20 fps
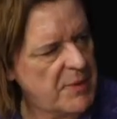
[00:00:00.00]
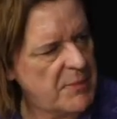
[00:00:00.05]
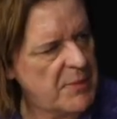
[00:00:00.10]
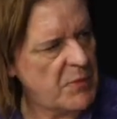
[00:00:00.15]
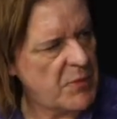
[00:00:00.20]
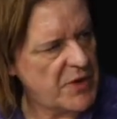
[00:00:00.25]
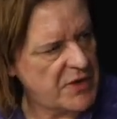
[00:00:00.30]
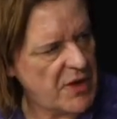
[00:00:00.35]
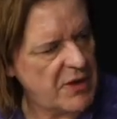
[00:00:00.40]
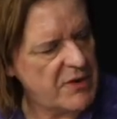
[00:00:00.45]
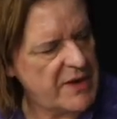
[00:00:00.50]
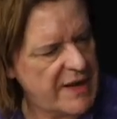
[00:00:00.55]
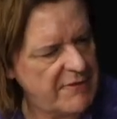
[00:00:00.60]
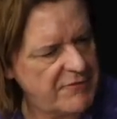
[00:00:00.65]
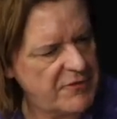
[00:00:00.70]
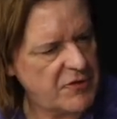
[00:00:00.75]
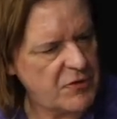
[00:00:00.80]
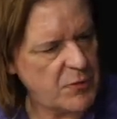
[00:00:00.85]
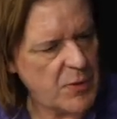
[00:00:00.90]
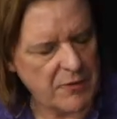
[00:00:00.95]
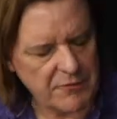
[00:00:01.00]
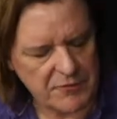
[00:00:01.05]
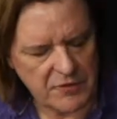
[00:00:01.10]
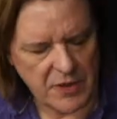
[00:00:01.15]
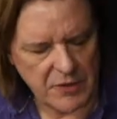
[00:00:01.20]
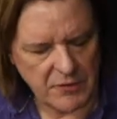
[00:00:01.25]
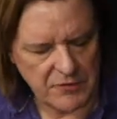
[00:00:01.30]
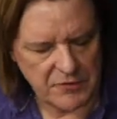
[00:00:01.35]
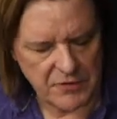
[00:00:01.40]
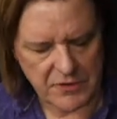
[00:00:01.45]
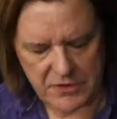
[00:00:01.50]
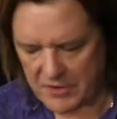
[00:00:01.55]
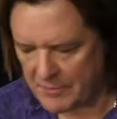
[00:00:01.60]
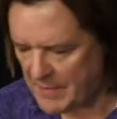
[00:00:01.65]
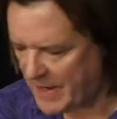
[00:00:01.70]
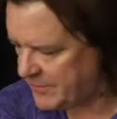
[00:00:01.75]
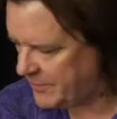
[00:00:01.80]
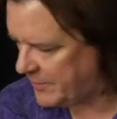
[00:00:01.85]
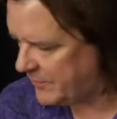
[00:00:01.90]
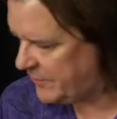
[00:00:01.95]
I mean, we don't have the twelve tones of the
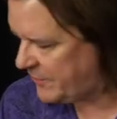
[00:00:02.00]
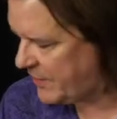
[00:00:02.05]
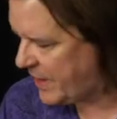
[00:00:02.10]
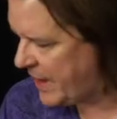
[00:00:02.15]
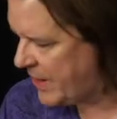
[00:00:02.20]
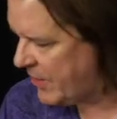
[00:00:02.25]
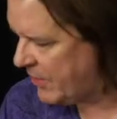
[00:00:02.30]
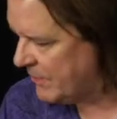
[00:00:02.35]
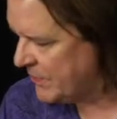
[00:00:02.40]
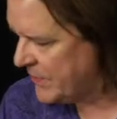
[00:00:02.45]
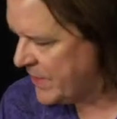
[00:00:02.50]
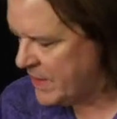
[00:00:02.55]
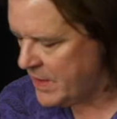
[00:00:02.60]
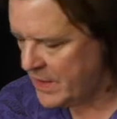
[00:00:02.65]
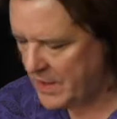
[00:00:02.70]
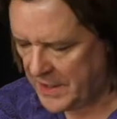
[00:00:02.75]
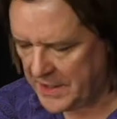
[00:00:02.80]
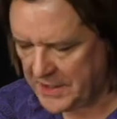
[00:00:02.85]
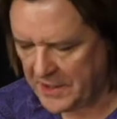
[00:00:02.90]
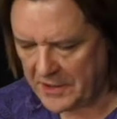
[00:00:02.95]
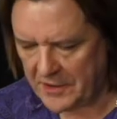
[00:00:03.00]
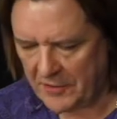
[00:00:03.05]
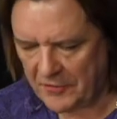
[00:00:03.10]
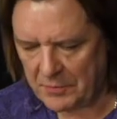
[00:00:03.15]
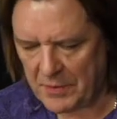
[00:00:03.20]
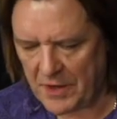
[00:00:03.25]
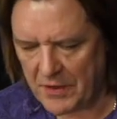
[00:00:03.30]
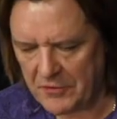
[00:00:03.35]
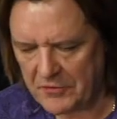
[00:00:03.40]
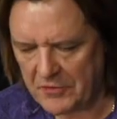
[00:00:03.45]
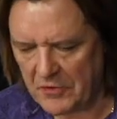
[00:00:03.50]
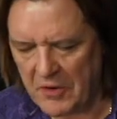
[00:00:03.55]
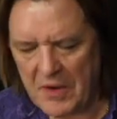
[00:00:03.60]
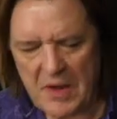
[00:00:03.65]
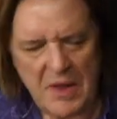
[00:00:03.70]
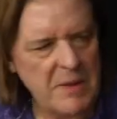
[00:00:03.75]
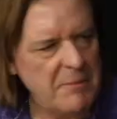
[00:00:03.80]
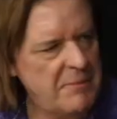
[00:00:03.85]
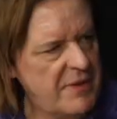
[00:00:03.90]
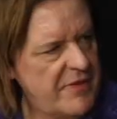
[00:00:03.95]
chromatic scale at our disposal,
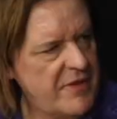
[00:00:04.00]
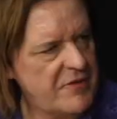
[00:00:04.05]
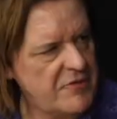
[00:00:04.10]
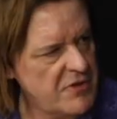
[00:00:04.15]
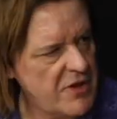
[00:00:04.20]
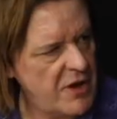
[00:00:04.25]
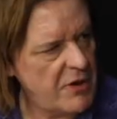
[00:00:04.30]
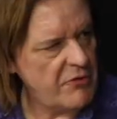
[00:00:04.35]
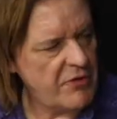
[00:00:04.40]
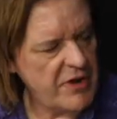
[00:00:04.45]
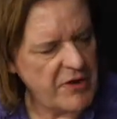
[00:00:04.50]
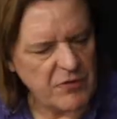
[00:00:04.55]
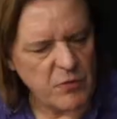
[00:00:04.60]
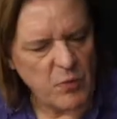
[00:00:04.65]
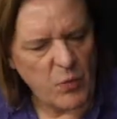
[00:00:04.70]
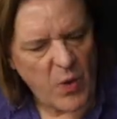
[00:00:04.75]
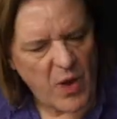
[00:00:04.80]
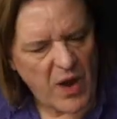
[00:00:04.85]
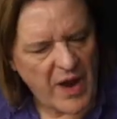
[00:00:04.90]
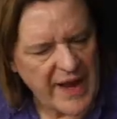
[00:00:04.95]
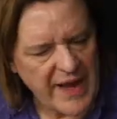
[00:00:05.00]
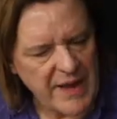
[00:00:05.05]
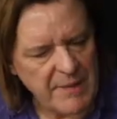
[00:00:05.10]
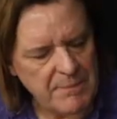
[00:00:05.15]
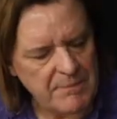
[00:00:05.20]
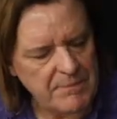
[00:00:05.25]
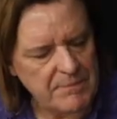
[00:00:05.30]
but there's no reason why